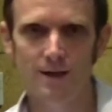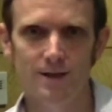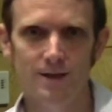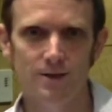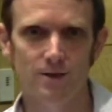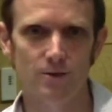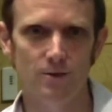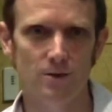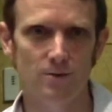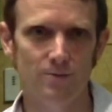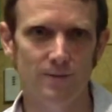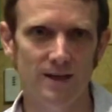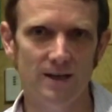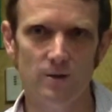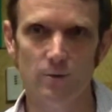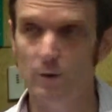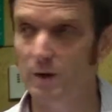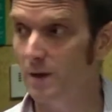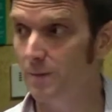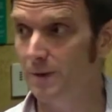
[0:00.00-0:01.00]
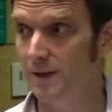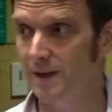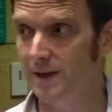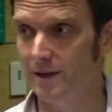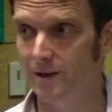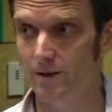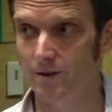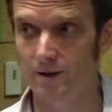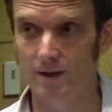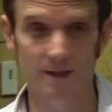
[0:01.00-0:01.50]
So to make
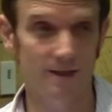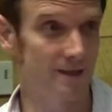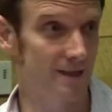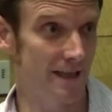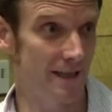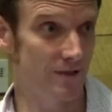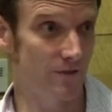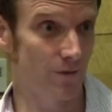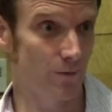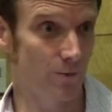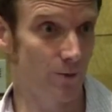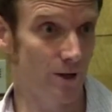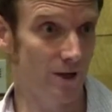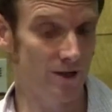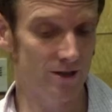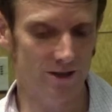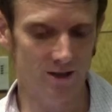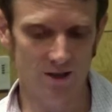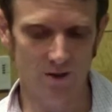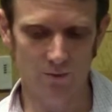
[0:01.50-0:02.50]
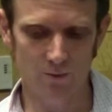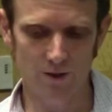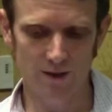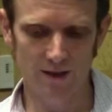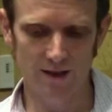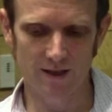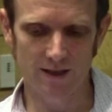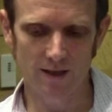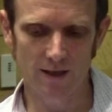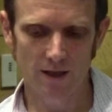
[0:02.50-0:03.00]
Wikipedia Art a successful project,
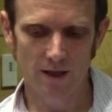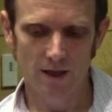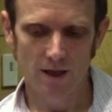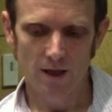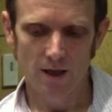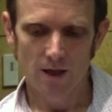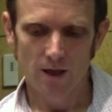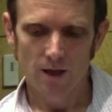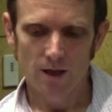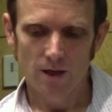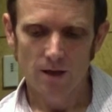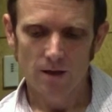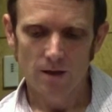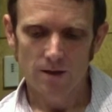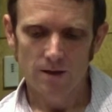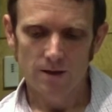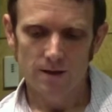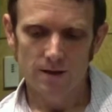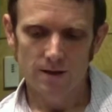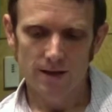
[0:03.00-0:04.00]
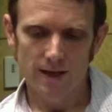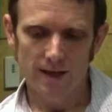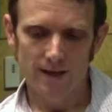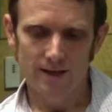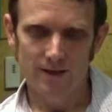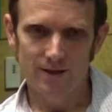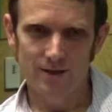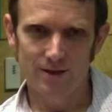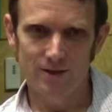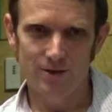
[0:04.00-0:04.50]
we
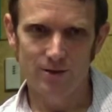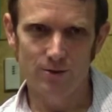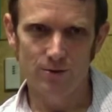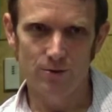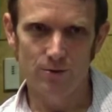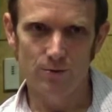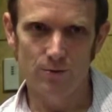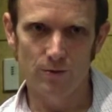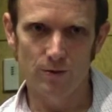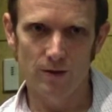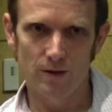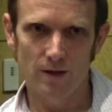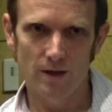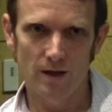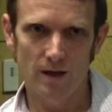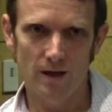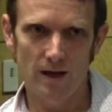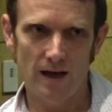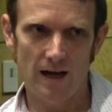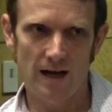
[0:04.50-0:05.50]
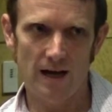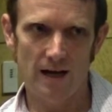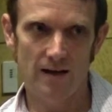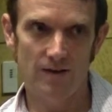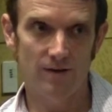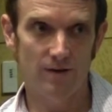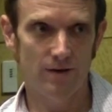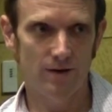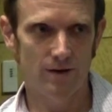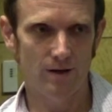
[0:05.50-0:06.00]
decided to
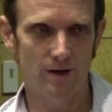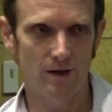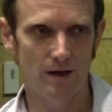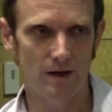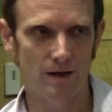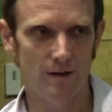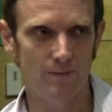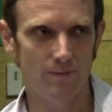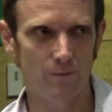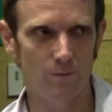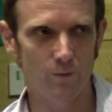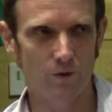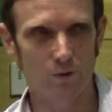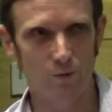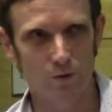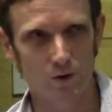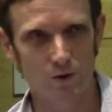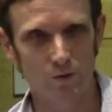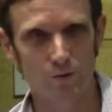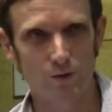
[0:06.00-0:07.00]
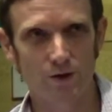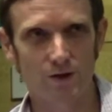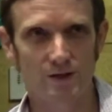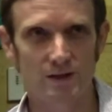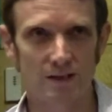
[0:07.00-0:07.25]
have, we worked with